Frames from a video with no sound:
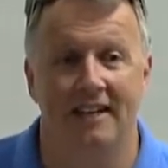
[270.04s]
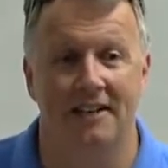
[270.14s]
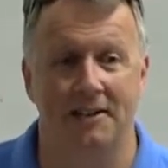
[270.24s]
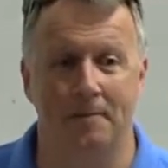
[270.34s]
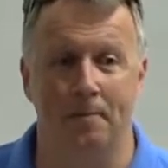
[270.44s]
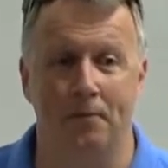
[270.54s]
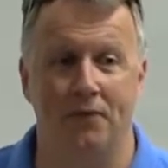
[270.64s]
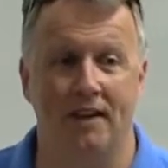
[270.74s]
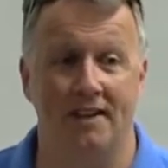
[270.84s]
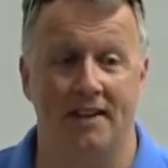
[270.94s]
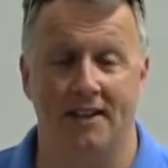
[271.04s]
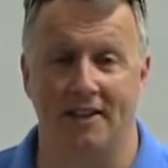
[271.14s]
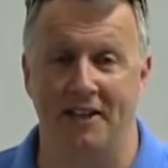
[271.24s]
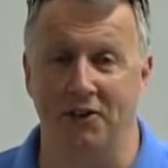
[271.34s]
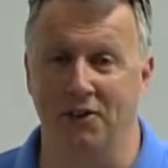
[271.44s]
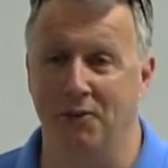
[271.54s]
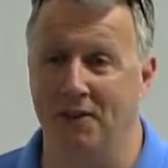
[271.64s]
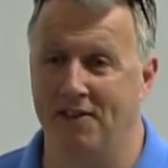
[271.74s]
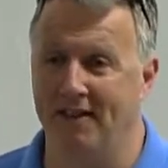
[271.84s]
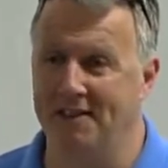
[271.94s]
Um, and then later,
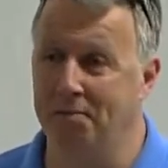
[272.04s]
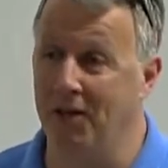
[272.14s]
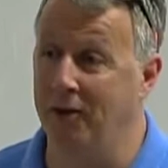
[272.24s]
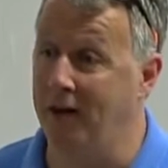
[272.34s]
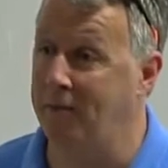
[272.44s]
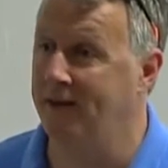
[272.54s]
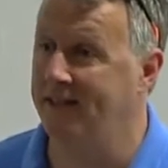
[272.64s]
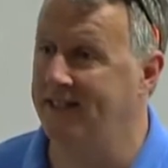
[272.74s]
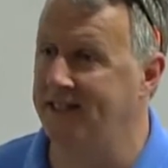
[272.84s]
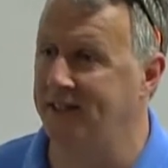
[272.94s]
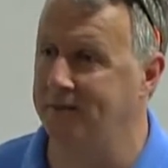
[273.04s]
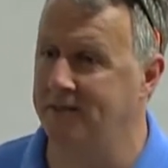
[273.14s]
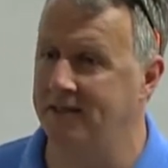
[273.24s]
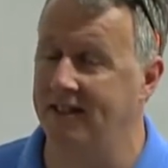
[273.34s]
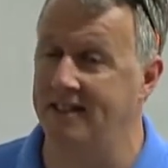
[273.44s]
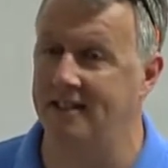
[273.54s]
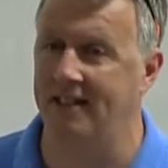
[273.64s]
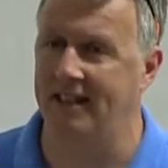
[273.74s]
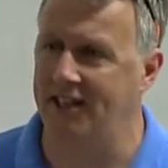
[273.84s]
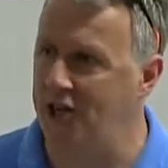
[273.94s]
when things blow up, they tell them, they
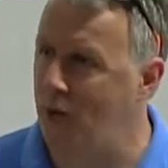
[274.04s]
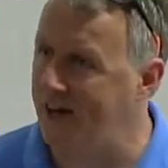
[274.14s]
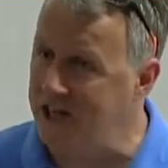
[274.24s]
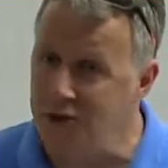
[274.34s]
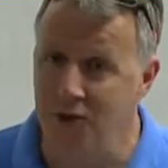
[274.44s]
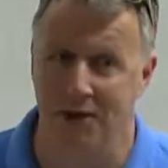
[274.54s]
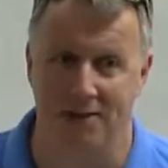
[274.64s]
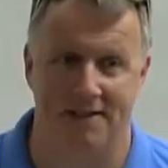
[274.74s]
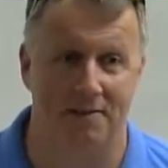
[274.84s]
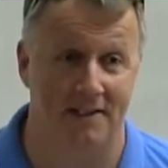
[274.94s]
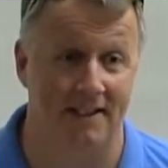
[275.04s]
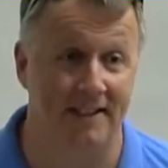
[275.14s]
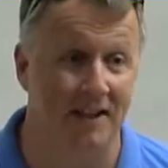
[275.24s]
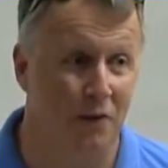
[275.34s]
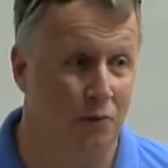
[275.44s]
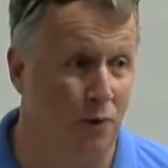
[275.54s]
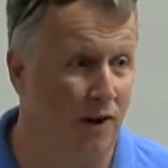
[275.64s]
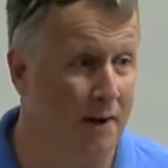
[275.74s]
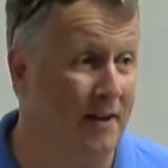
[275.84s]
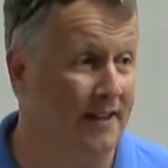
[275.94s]
say, you know, I knew there was something
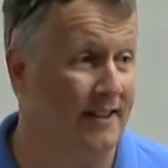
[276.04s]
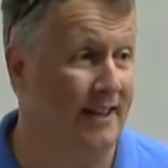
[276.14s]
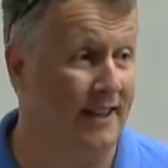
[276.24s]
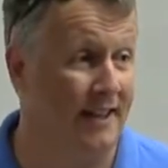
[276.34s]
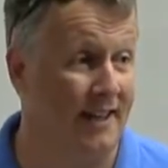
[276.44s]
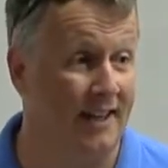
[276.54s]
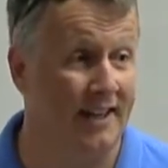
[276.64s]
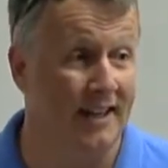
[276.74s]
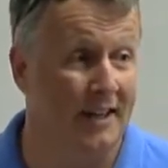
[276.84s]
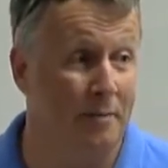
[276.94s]
wrong about that guy,